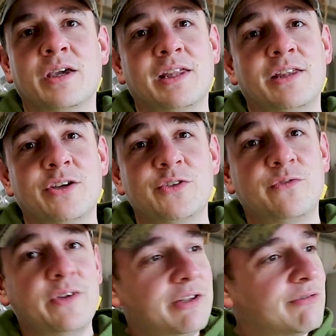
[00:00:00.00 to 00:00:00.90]
and then those
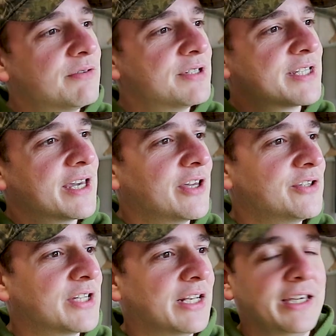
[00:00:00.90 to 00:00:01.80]
feed rollers, get
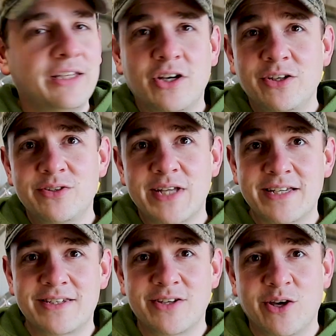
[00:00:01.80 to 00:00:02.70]
those cleaned. I used
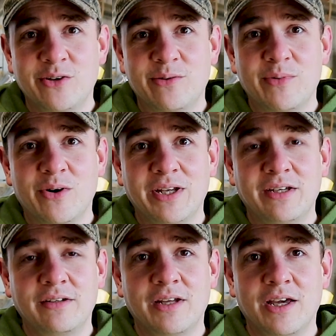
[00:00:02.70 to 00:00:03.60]
acetone on
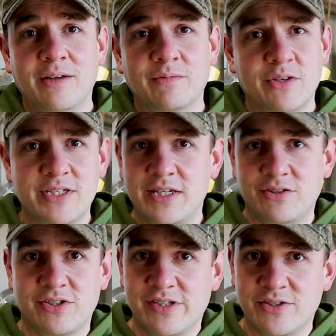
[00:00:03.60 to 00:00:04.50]
mine because it
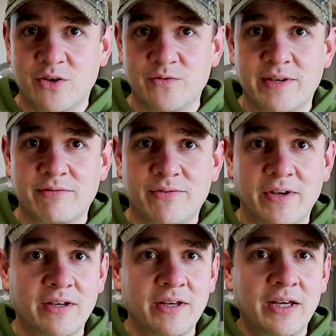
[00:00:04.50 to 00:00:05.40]
just dissolves
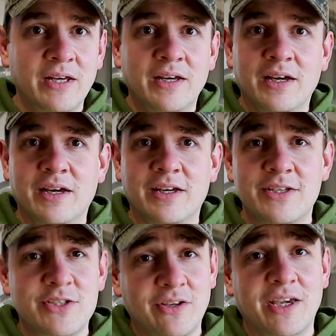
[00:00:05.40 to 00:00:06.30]
everything.
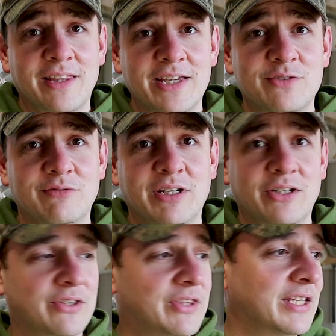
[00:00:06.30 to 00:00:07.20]
So yeah, that's a really
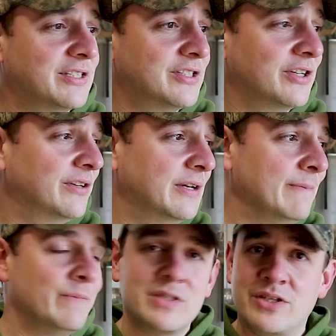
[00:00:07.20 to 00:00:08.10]
good thing to do.
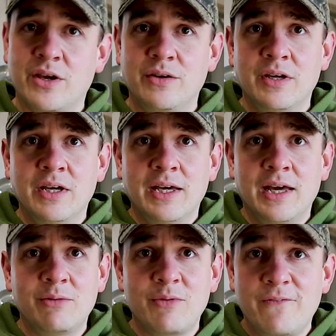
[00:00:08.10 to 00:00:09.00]
So
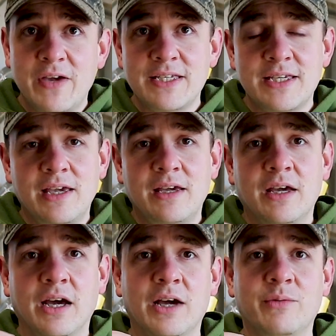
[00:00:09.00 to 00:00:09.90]
how did we fix it?
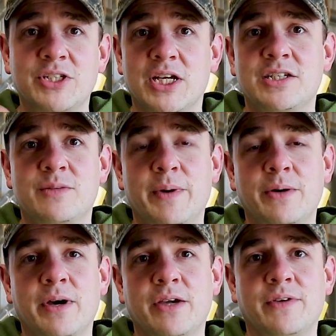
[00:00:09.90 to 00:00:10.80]
We changed the
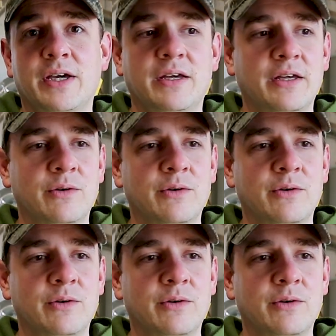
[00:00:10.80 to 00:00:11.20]
belt over,